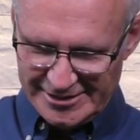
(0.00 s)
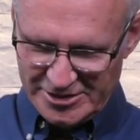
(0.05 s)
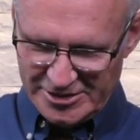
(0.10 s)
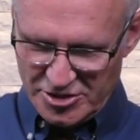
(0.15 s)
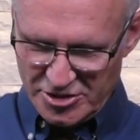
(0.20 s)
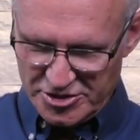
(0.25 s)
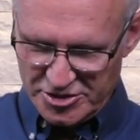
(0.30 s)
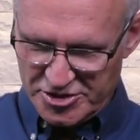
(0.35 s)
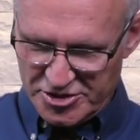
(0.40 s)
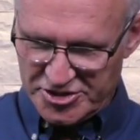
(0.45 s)

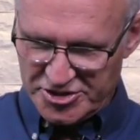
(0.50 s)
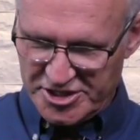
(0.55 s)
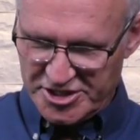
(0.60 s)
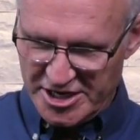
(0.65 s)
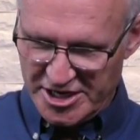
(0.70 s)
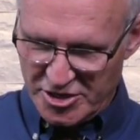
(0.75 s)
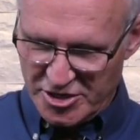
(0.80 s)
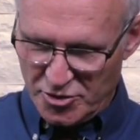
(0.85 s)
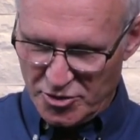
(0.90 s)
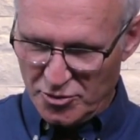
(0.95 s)
Good to
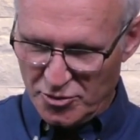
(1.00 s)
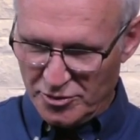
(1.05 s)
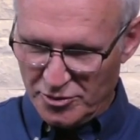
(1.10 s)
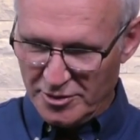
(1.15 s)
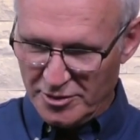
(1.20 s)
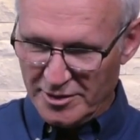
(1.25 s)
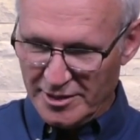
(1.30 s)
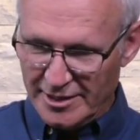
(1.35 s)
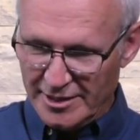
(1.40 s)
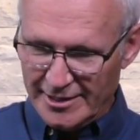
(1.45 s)
see you.
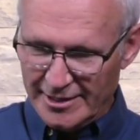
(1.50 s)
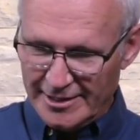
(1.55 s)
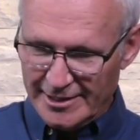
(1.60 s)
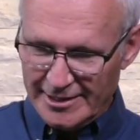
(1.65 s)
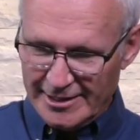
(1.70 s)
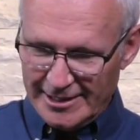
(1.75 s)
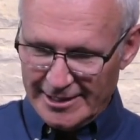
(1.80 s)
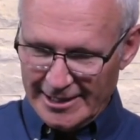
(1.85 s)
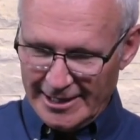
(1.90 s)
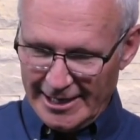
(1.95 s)

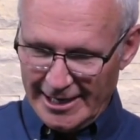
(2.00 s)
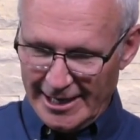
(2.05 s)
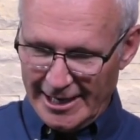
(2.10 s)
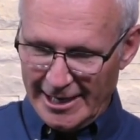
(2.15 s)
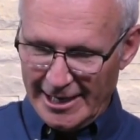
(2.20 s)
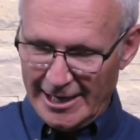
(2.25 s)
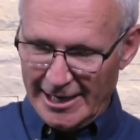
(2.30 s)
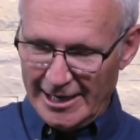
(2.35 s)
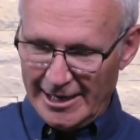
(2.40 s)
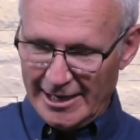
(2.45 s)

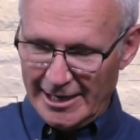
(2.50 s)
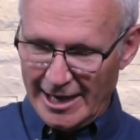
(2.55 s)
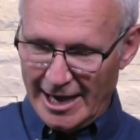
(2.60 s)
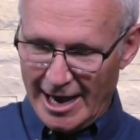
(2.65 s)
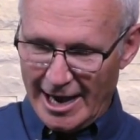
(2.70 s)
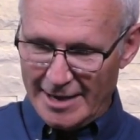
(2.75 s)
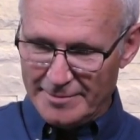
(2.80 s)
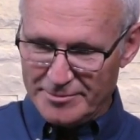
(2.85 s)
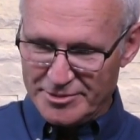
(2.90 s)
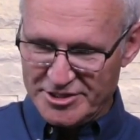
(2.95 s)

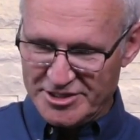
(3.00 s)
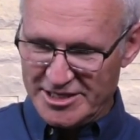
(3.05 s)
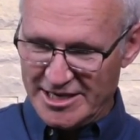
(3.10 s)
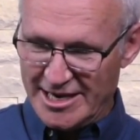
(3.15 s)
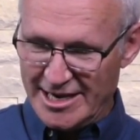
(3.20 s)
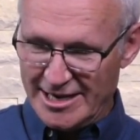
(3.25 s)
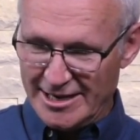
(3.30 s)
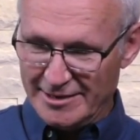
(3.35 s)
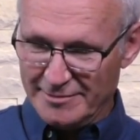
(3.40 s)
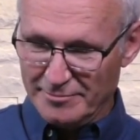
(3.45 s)
I'm
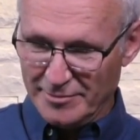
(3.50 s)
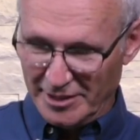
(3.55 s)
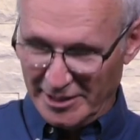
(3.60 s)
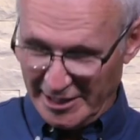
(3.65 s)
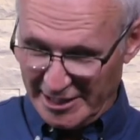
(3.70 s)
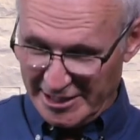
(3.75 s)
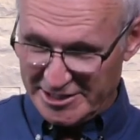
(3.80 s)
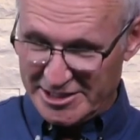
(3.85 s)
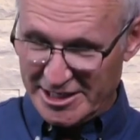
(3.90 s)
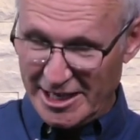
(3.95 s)
seeing
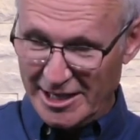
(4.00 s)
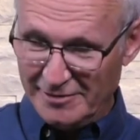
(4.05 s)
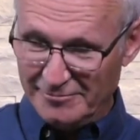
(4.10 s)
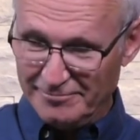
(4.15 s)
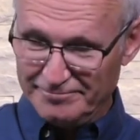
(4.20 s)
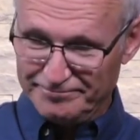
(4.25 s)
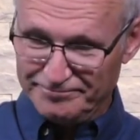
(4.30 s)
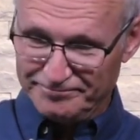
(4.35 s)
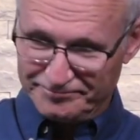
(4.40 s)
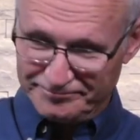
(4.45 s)
Melissa.
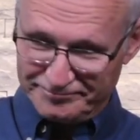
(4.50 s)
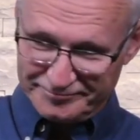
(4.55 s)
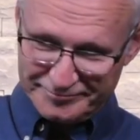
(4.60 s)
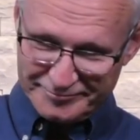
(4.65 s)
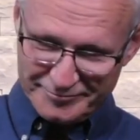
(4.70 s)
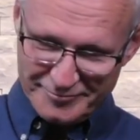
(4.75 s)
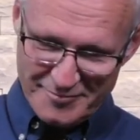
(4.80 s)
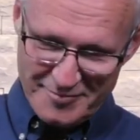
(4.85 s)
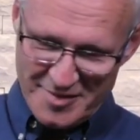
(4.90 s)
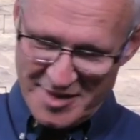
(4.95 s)

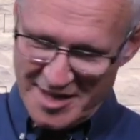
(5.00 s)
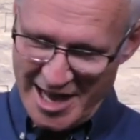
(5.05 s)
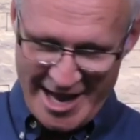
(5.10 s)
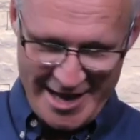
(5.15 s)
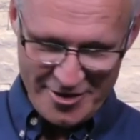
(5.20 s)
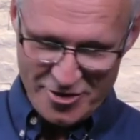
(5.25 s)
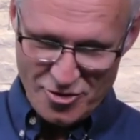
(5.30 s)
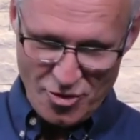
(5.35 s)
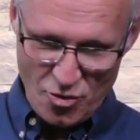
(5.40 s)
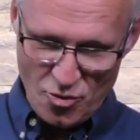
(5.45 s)
I
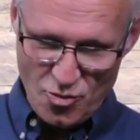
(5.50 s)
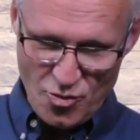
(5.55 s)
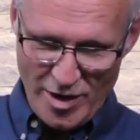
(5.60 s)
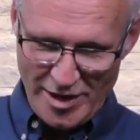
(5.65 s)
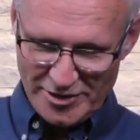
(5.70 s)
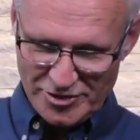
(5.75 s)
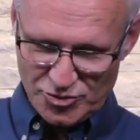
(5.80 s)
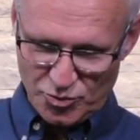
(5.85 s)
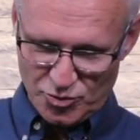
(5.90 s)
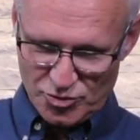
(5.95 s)
don't know who
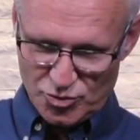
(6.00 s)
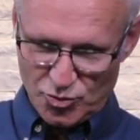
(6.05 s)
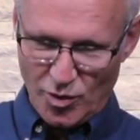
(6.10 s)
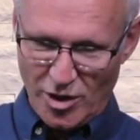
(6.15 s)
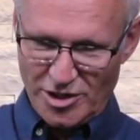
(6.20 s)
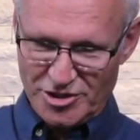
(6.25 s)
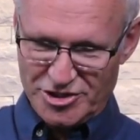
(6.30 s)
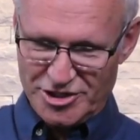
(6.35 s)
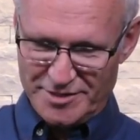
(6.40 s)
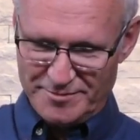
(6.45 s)
else was
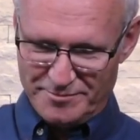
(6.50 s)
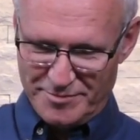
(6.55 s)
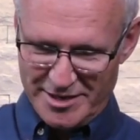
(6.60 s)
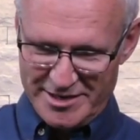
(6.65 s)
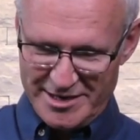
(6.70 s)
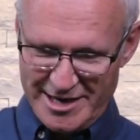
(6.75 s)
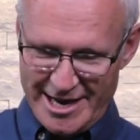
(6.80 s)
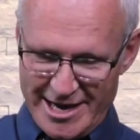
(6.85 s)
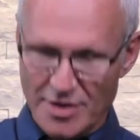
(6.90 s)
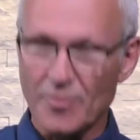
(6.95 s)
watching,
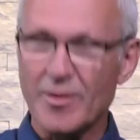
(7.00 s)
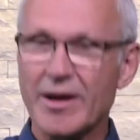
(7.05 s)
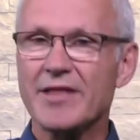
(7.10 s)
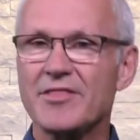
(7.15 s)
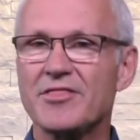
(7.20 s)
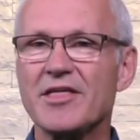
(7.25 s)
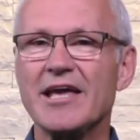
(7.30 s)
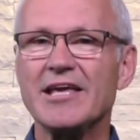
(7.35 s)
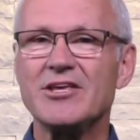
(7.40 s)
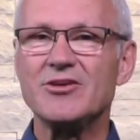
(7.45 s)
but anyway,
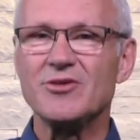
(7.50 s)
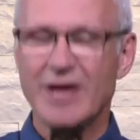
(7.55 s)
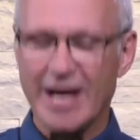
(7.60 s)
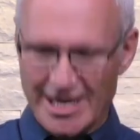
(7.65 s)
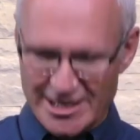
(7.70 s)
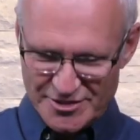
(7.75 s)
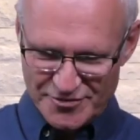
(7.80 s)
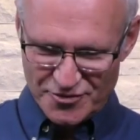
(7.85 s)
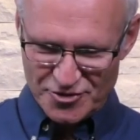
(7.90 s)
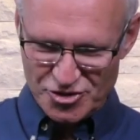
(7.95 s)
thank you
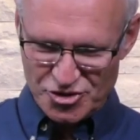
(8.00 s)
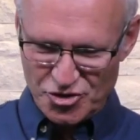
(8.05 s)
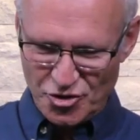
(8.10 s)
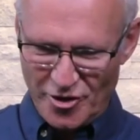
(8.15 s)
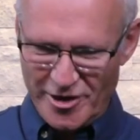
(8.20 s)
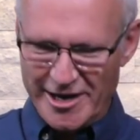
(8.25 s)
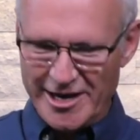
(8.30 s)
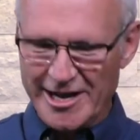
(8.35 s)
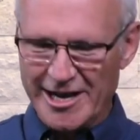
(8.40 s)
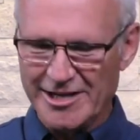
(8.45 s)
guys for
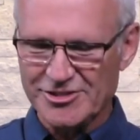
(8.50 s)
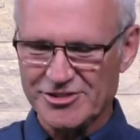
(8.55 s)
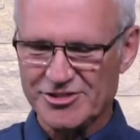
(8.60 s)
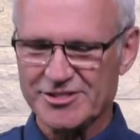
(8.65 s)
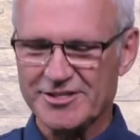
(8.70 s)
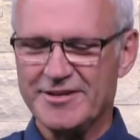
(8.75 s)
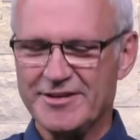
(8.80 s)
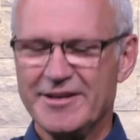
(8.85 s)
joining us.